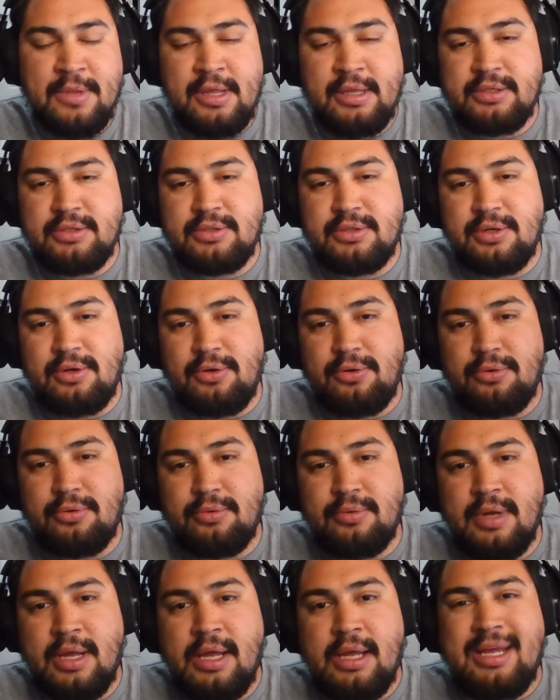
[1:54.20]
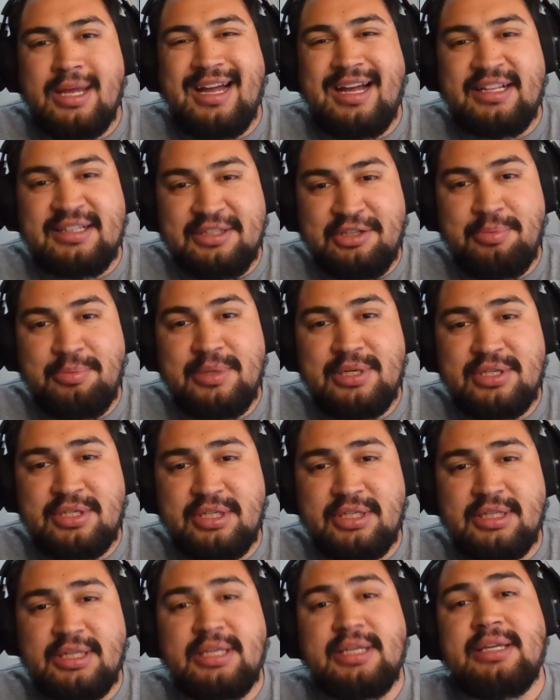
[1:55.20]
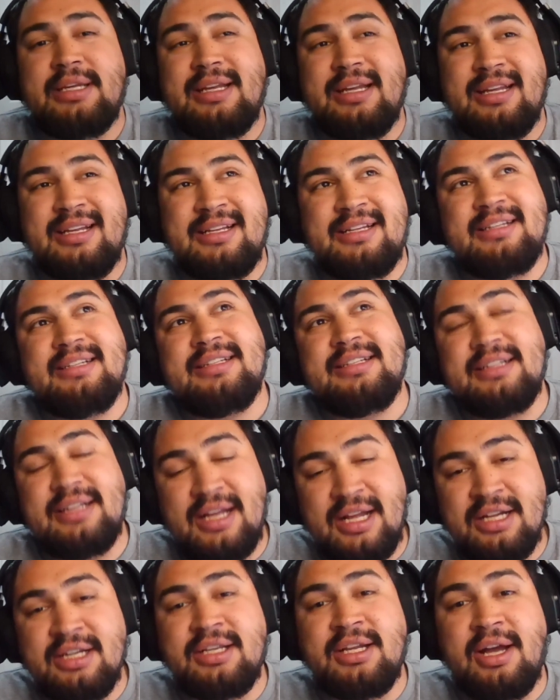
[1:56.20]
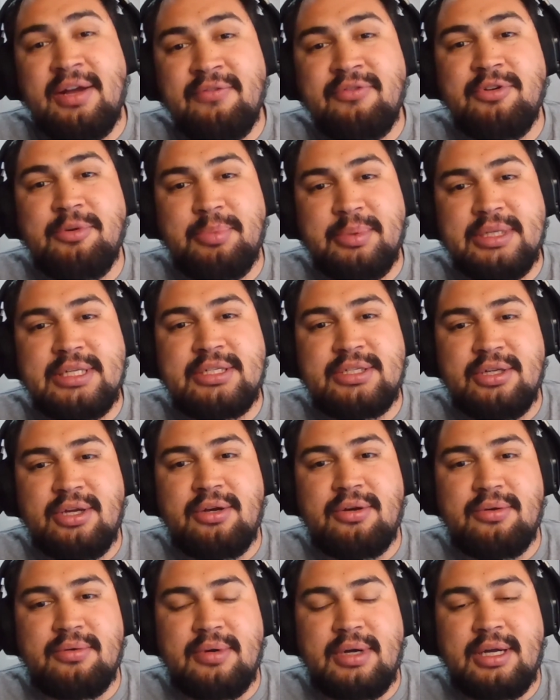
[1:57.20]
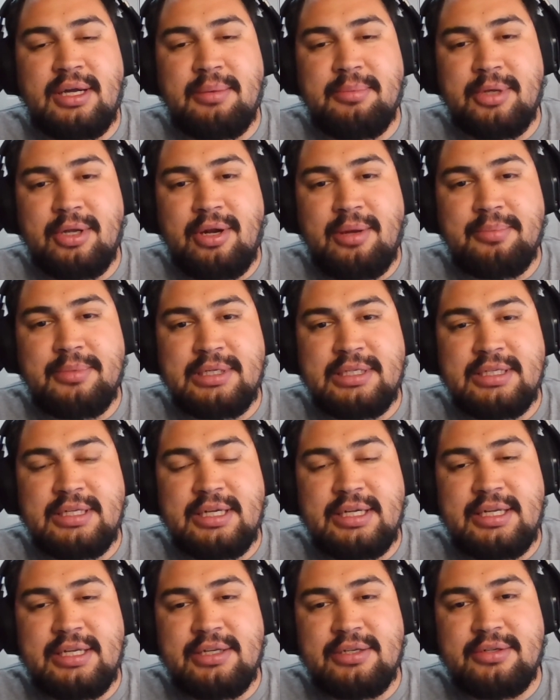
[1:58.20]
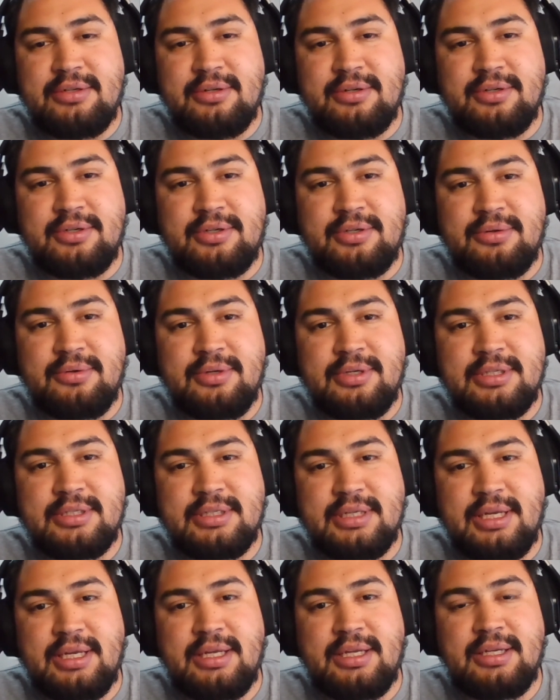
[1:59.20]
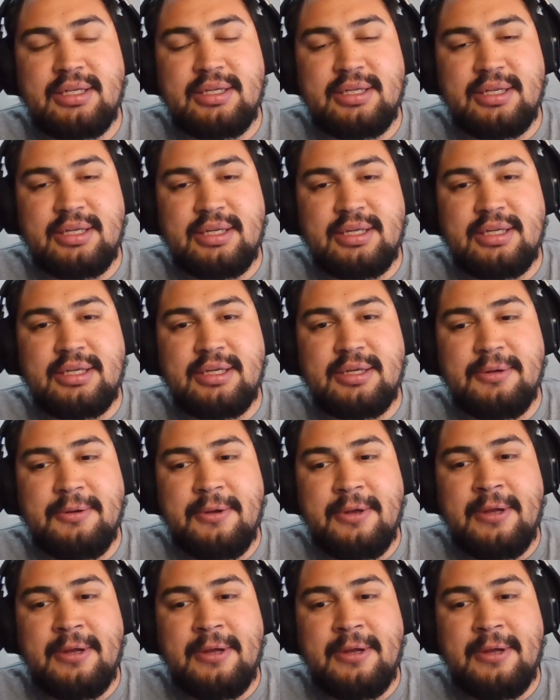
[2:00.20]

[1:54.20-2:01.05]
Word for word: so a little bit chilly, uh, uncomfortably so. Um, you know, I'm just in a t-shirt and shorts, and uh,